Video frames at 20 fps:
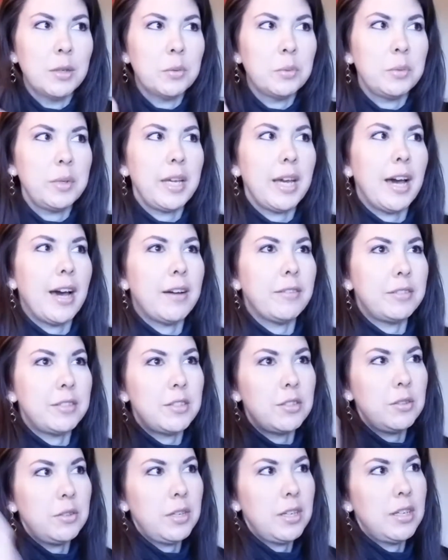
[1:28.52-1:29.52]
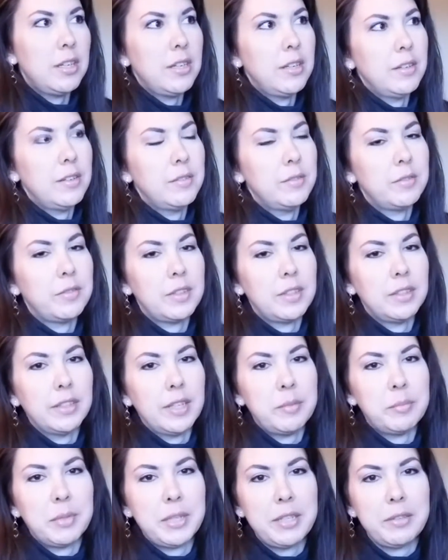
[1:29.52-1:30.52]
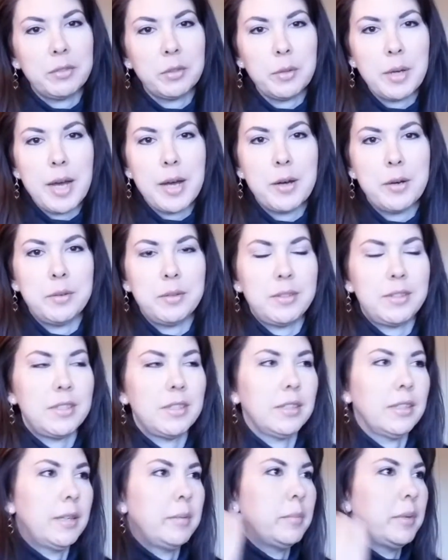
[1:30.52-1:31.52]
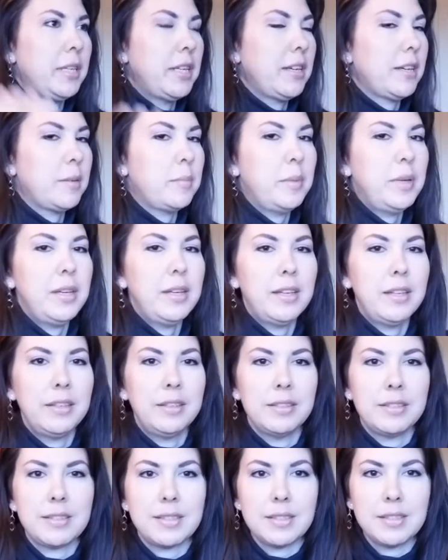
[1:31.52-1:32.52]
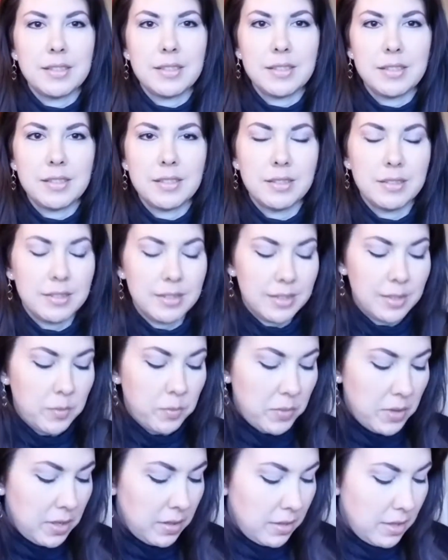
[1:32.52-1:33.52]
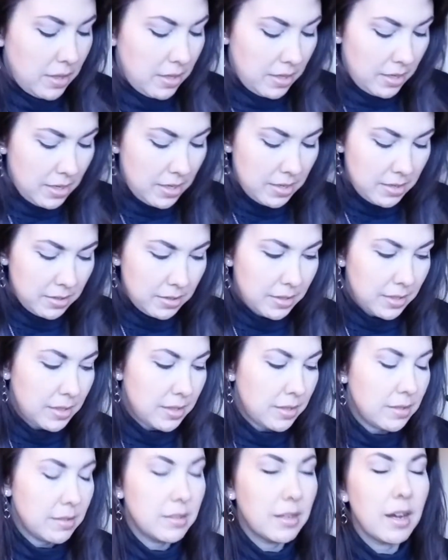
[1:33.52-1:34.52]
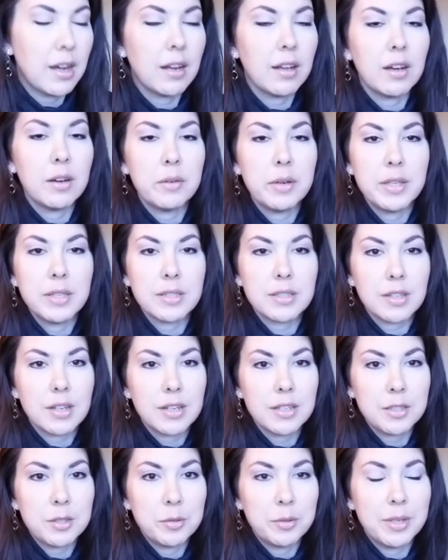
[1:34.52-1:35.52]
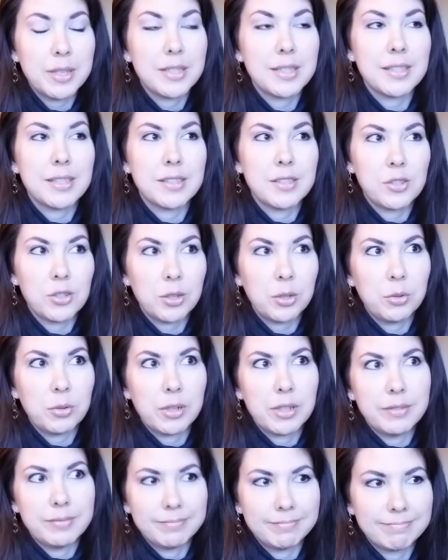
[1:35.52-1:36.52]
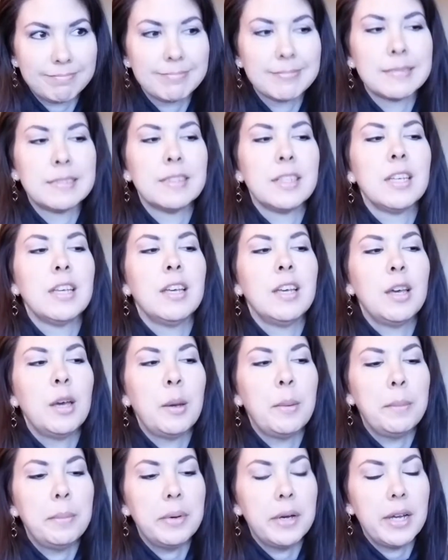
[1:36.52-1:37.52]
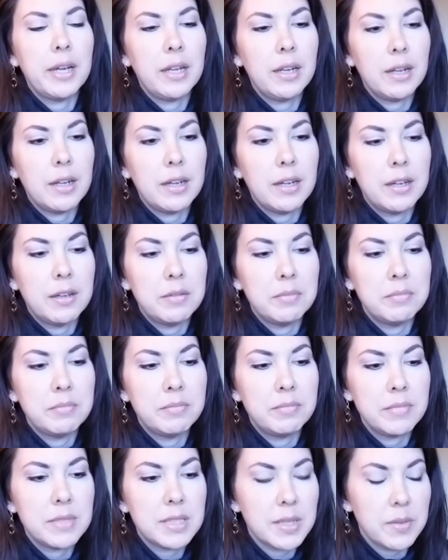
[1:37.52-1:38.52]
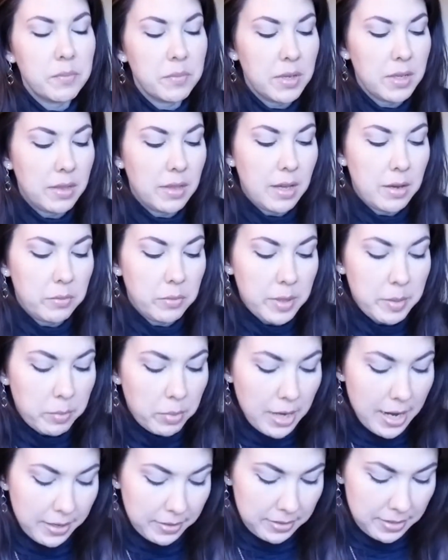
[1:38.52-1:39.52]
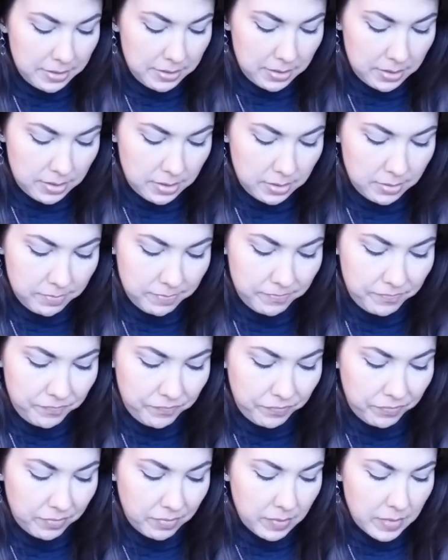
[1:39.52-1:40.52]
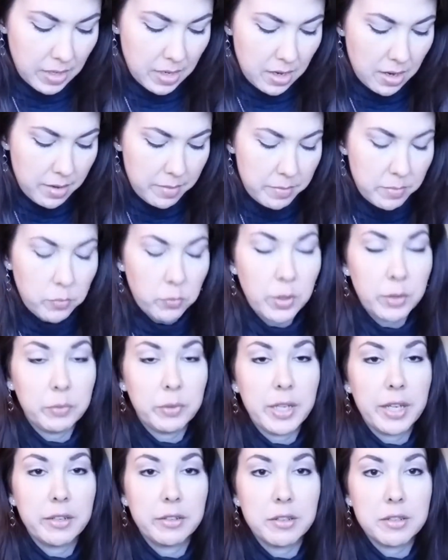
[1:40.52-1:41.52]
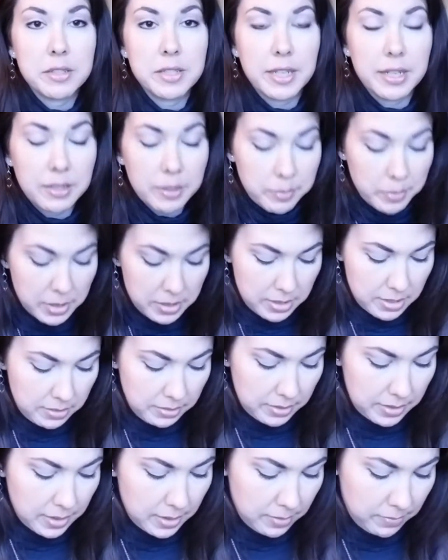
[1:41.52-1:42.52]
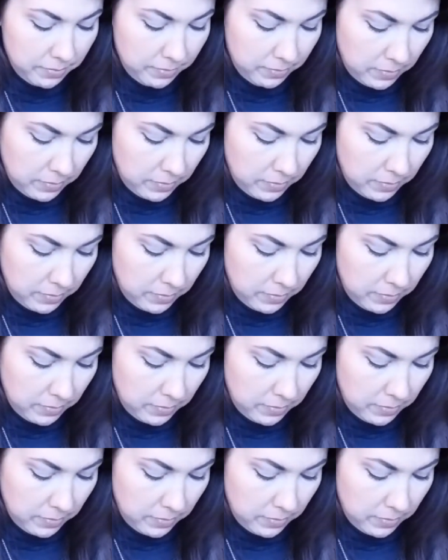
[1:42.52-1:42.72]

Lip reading: We have to give and let money flow out, let money come in. This is something that is not always taught to us as children, but something that we practice when we understand abundance.